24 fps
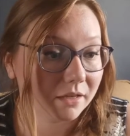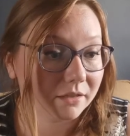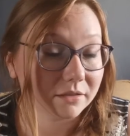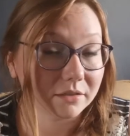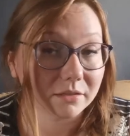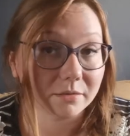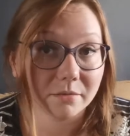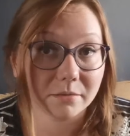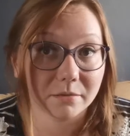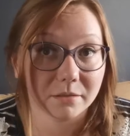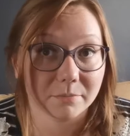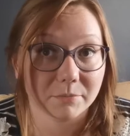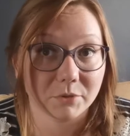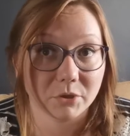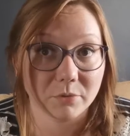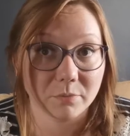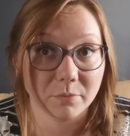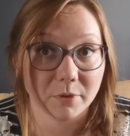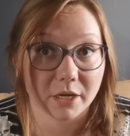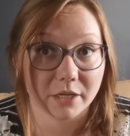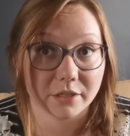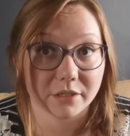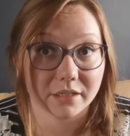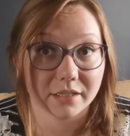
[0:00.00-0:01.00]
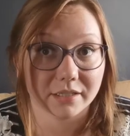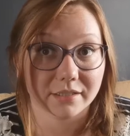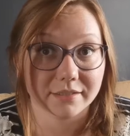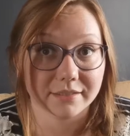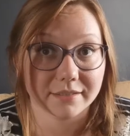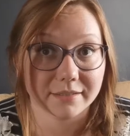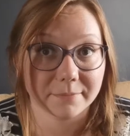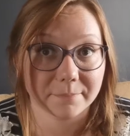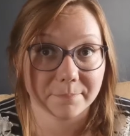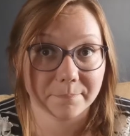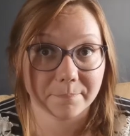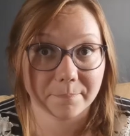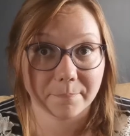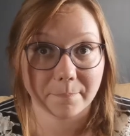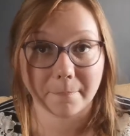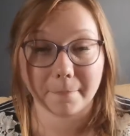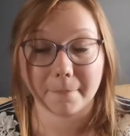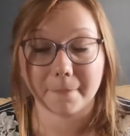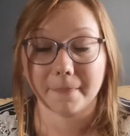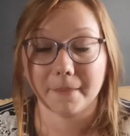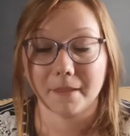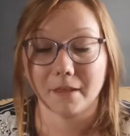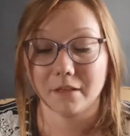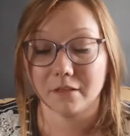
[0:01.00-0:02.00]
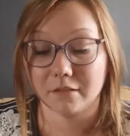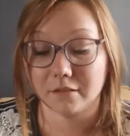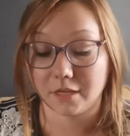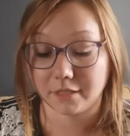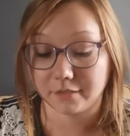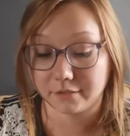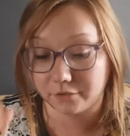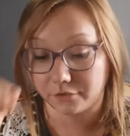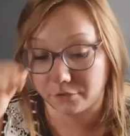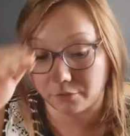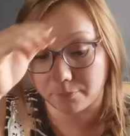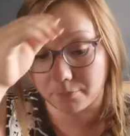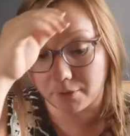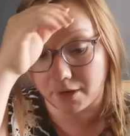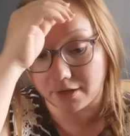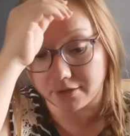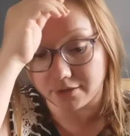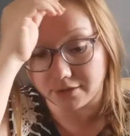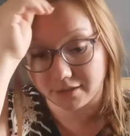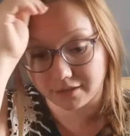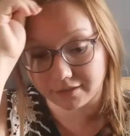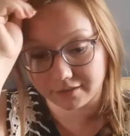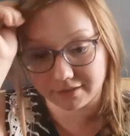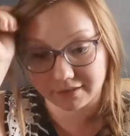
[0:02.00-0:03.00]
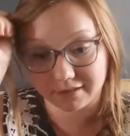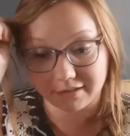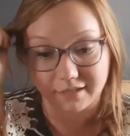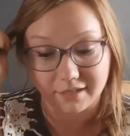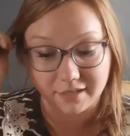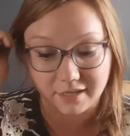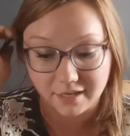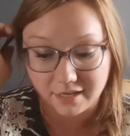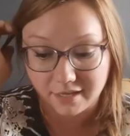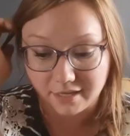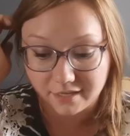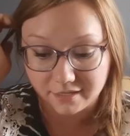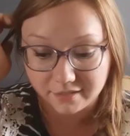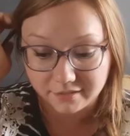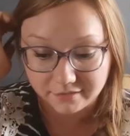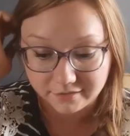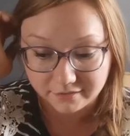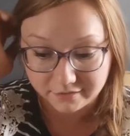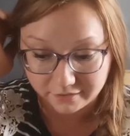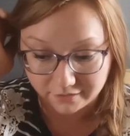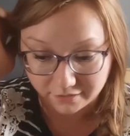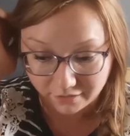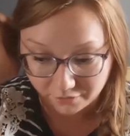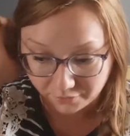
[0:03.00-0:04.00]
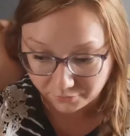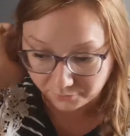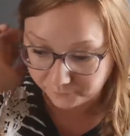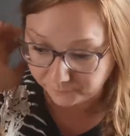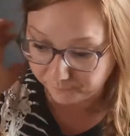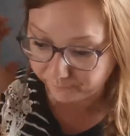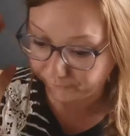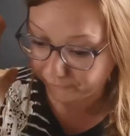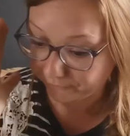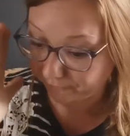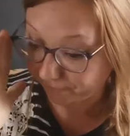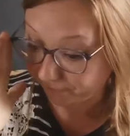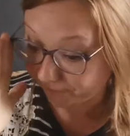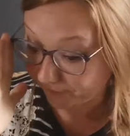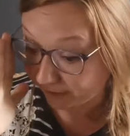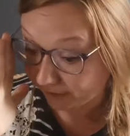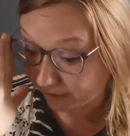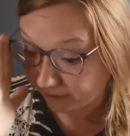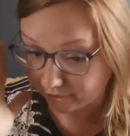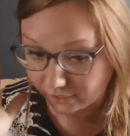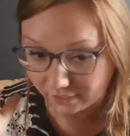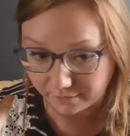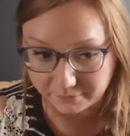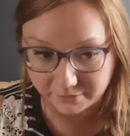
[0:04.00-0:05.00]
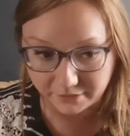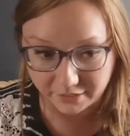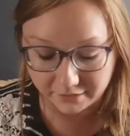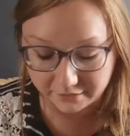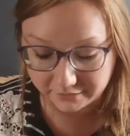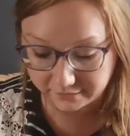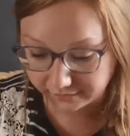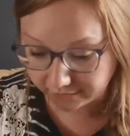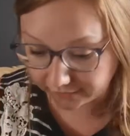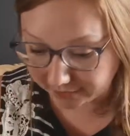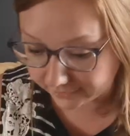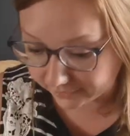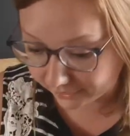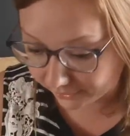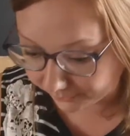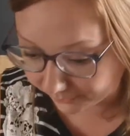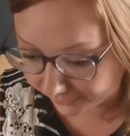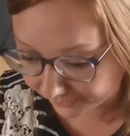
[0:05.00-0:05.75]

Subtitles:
some new projects. Lots of new projects. So, finished objects. Let's start